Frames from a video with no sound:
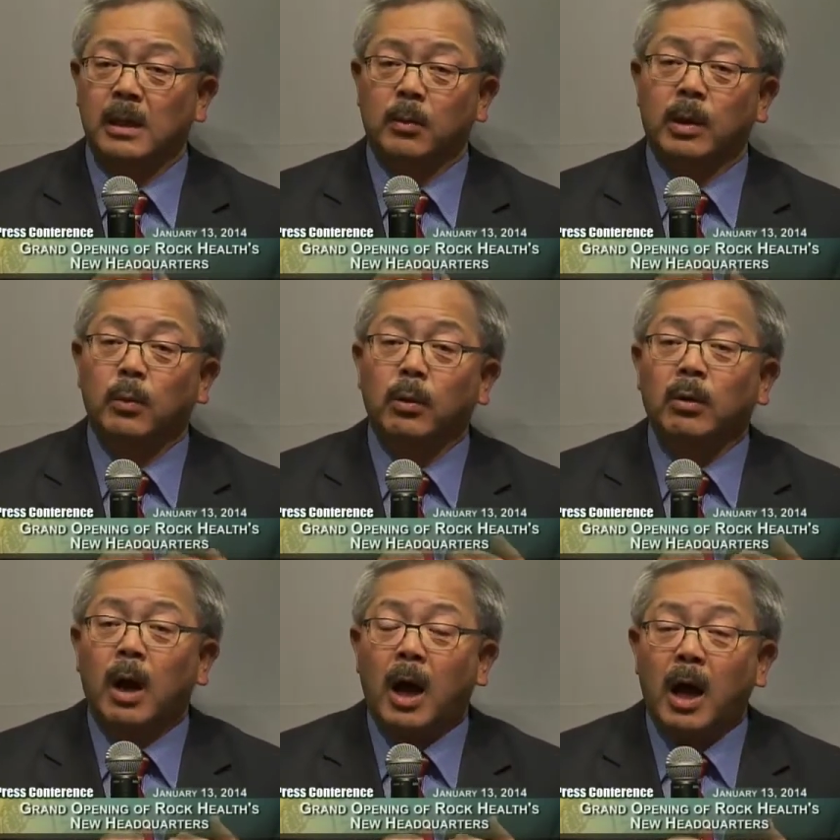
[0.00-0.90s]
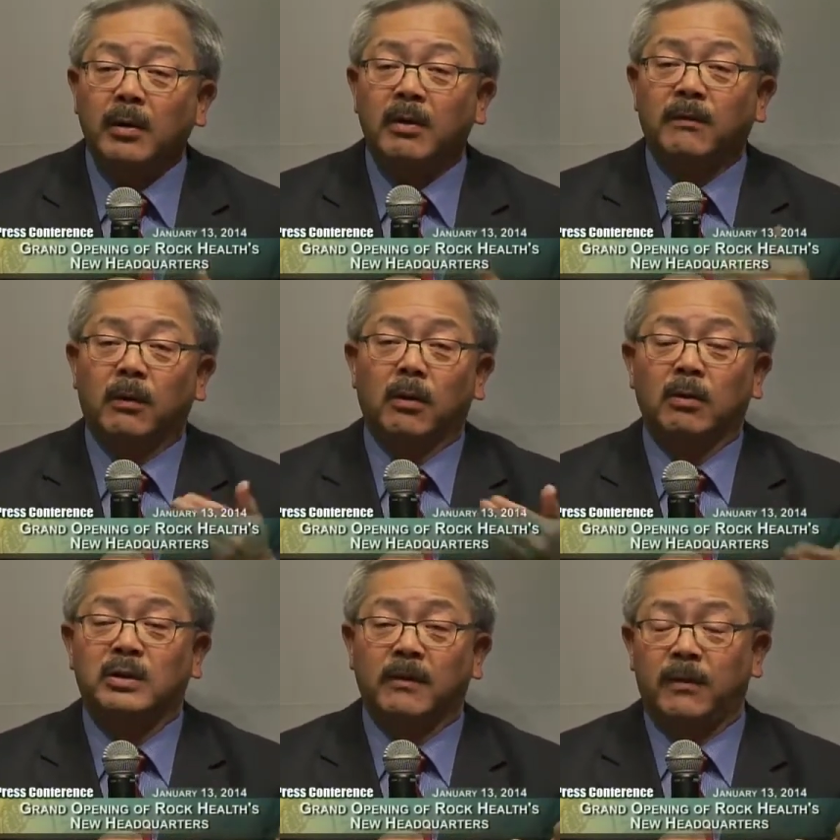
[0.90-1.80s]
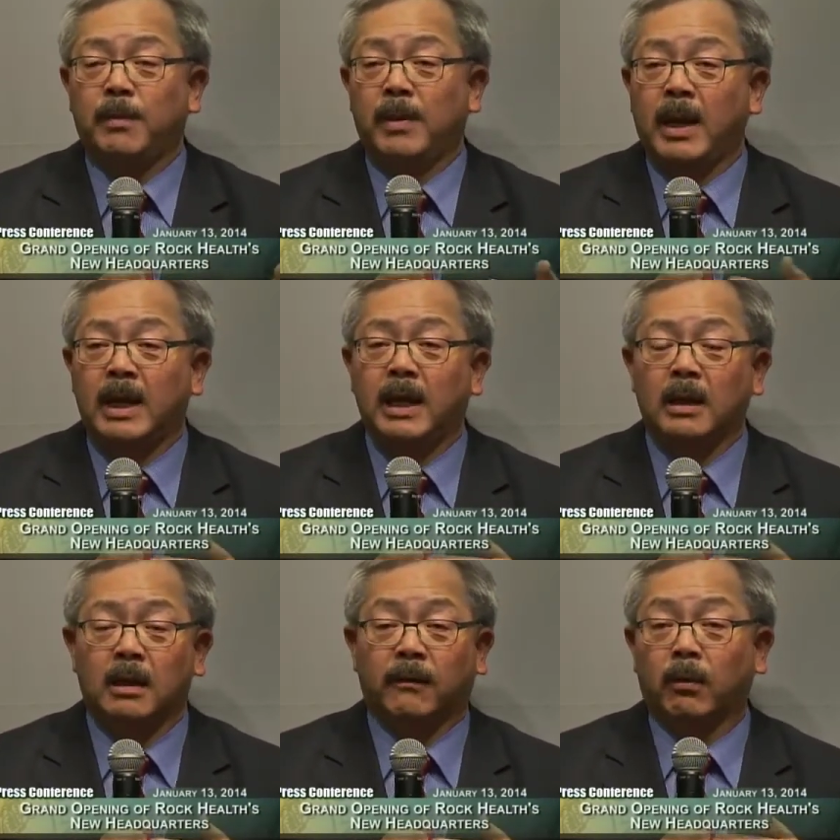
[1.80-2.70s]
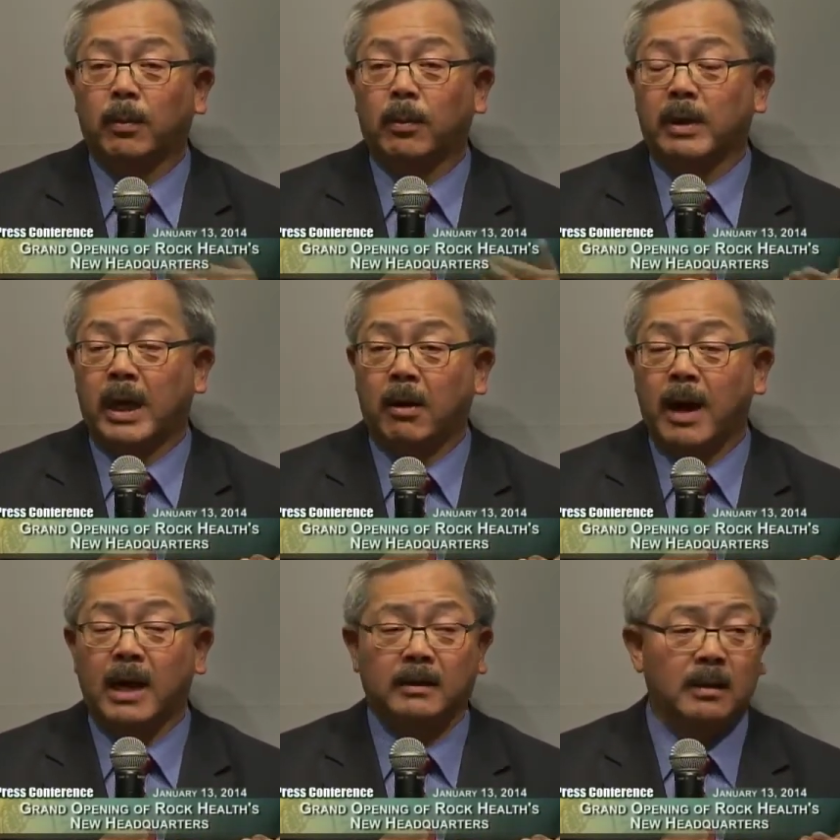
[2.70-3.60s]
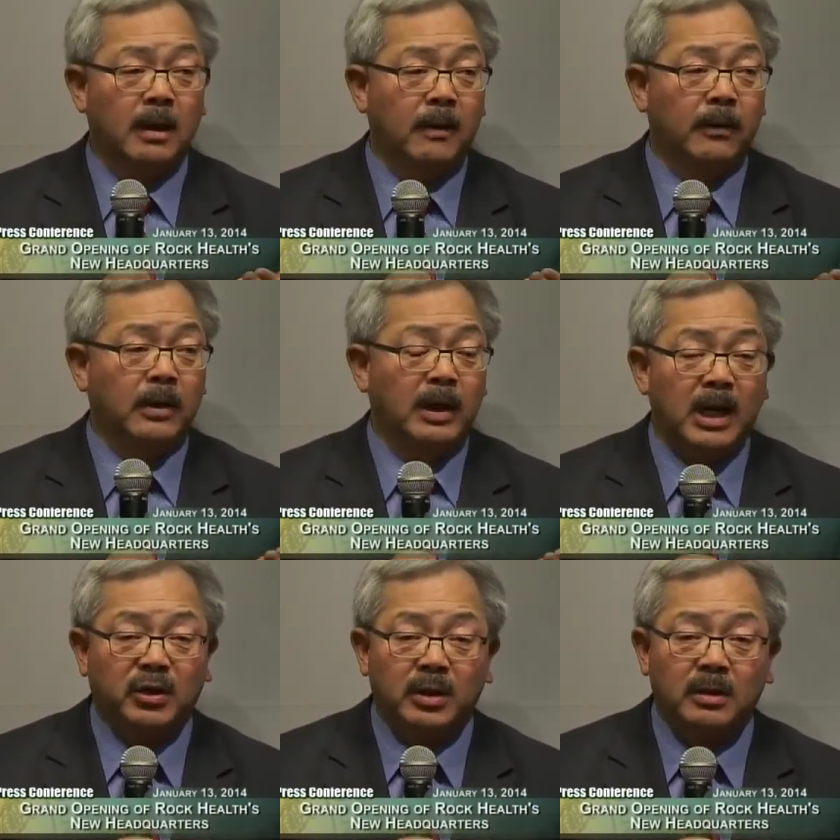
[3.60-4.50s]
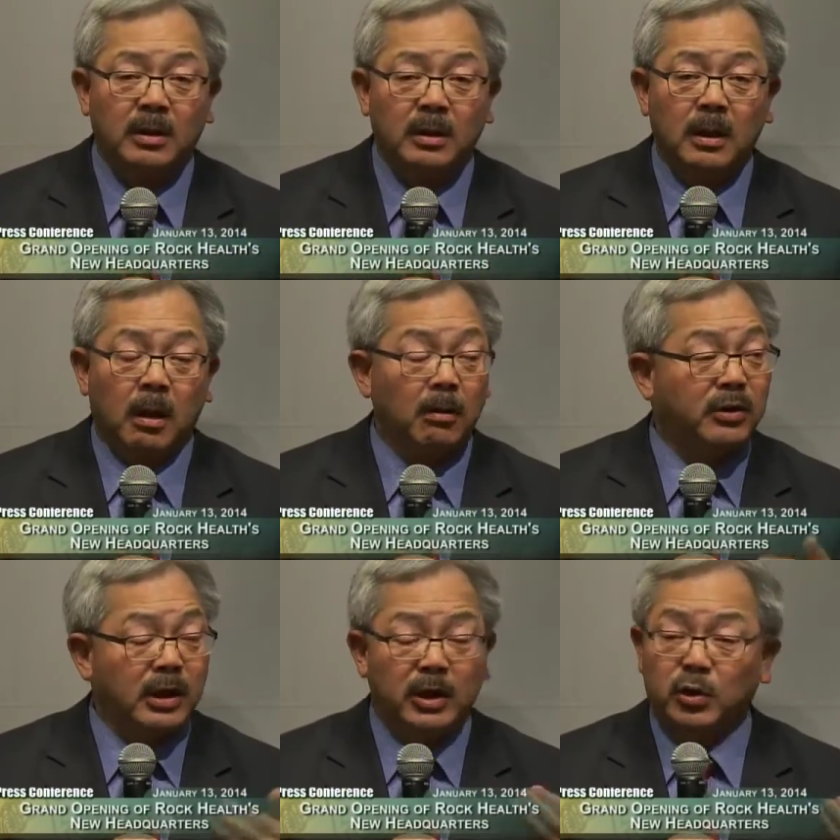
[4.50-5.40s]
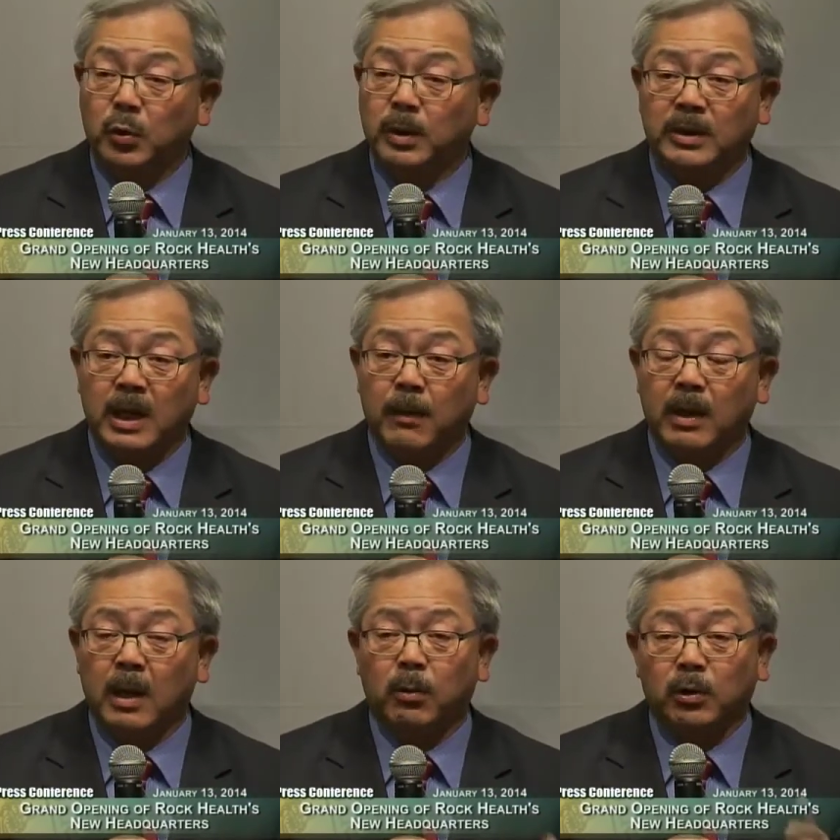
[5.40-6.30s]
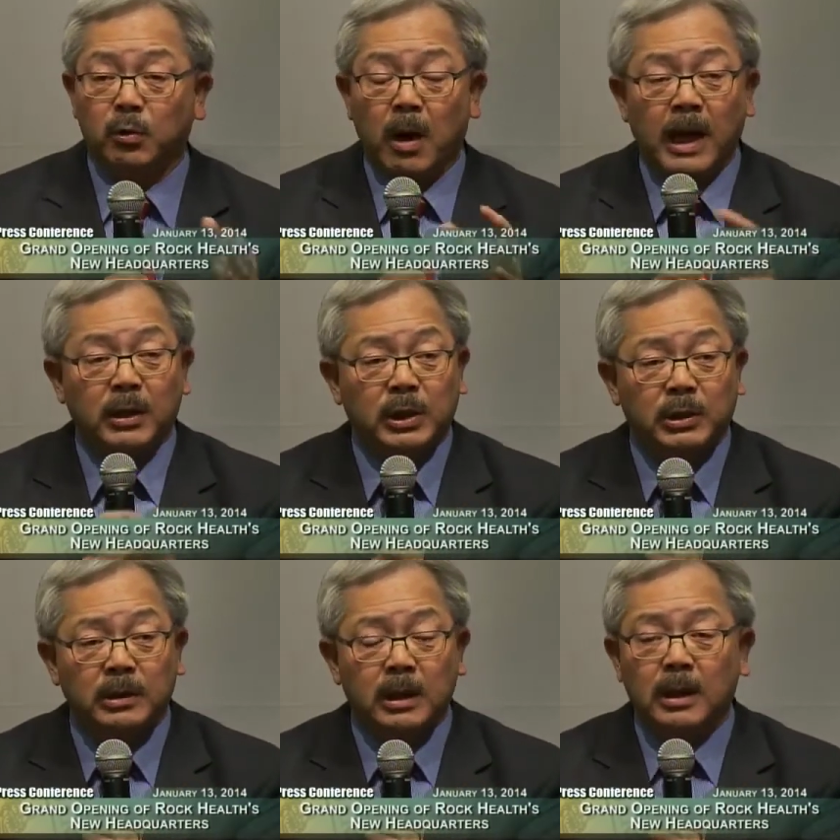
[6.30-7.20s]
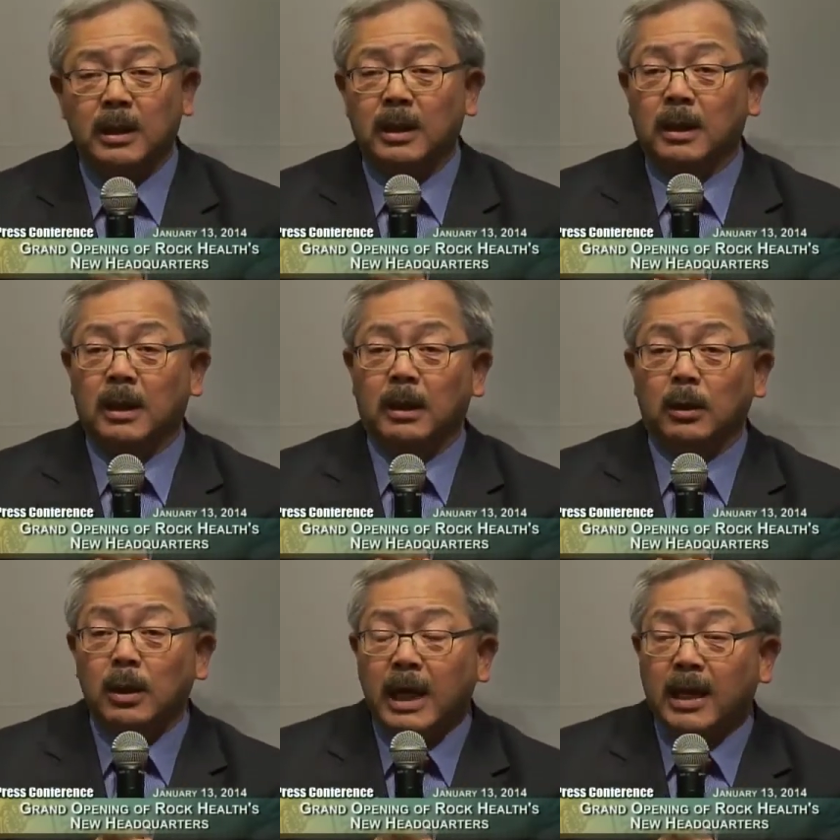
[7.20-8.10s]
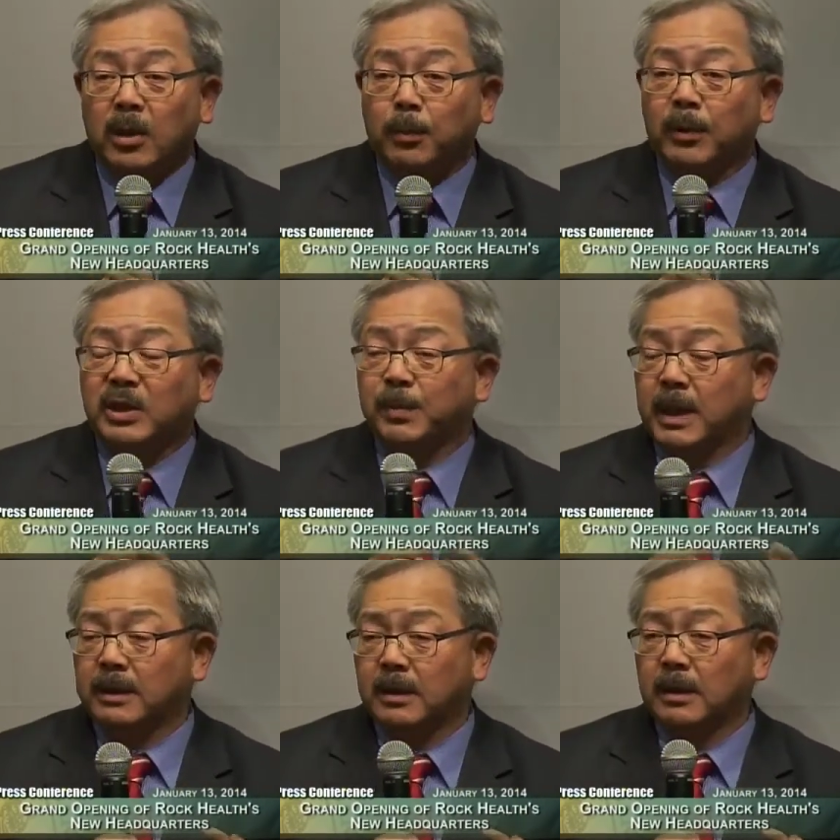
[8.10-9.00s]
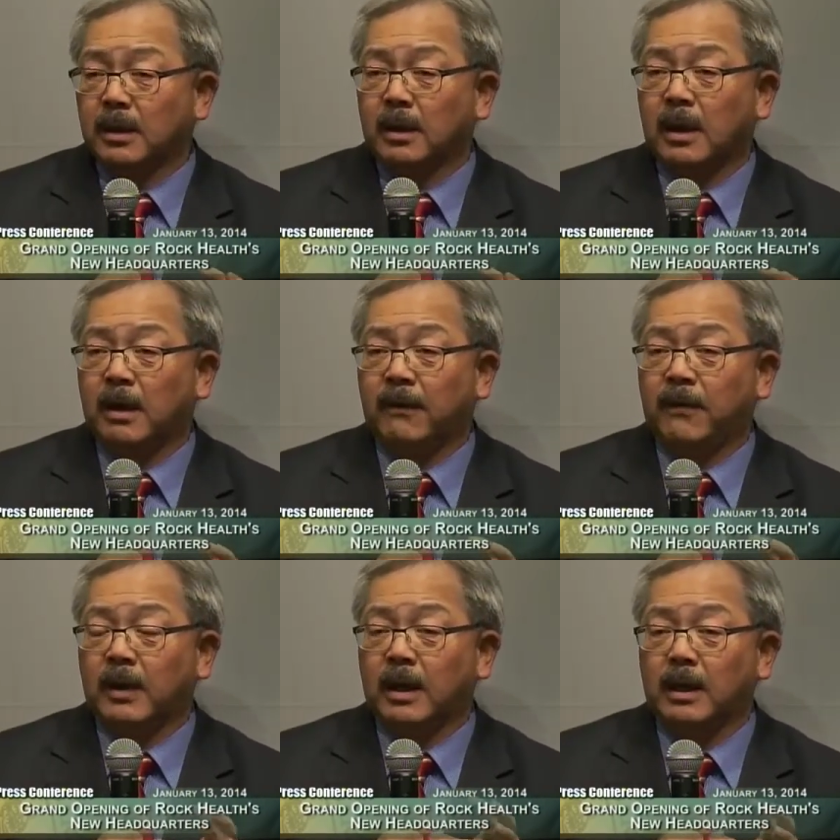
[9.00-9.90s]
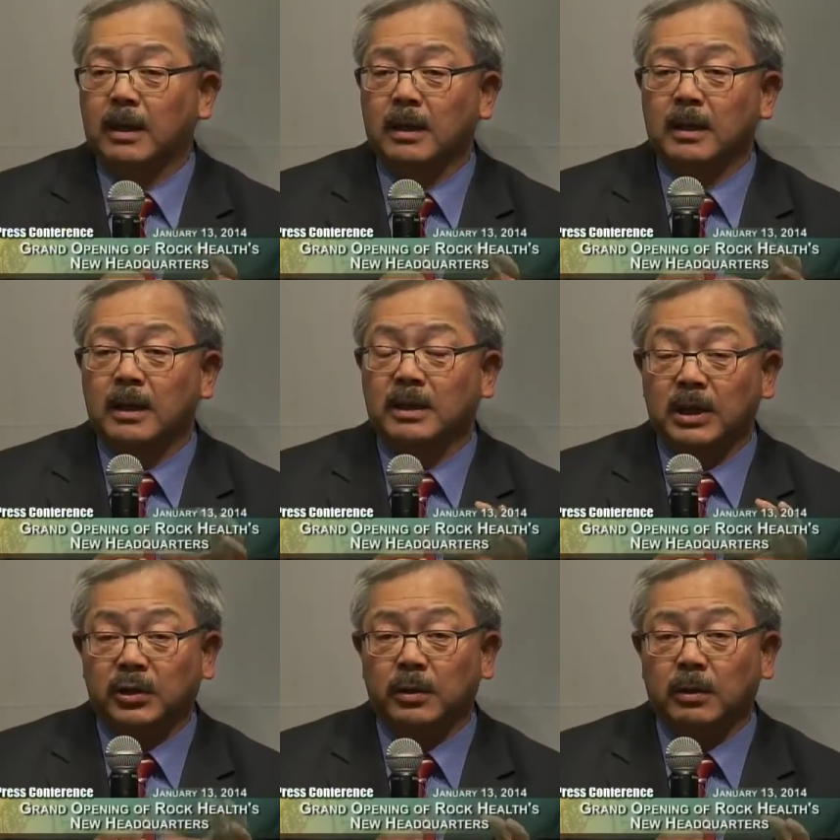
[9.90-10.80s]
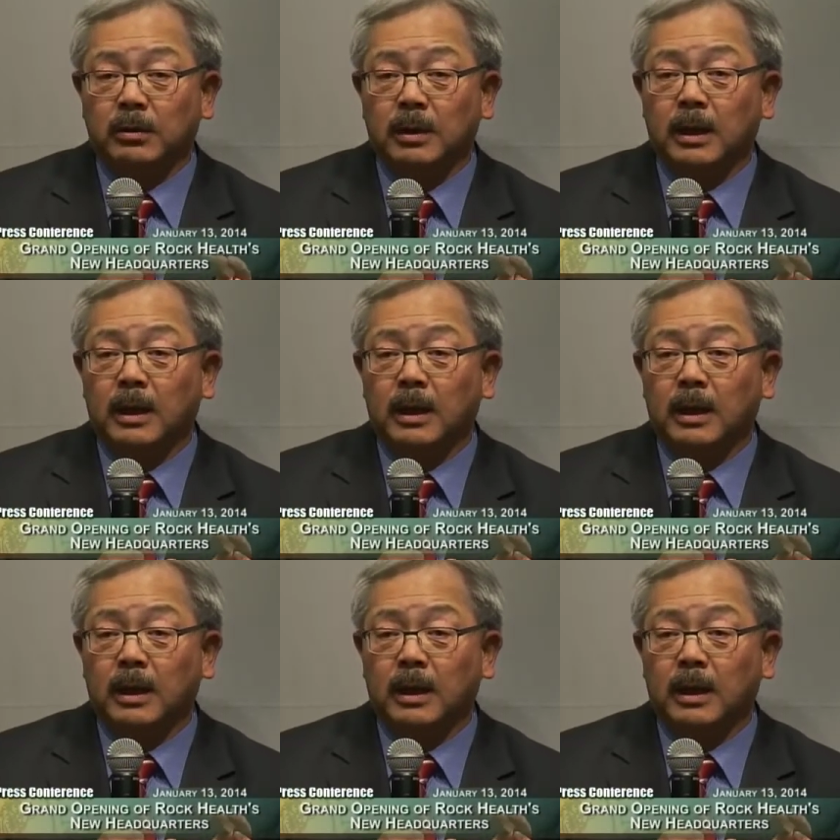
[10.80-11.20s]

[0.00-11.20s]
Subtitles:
when we're on the verge of implementing Affordable Care Act for the nation. Our city's doing the same thing. We're trying to look at the bridgement of the digital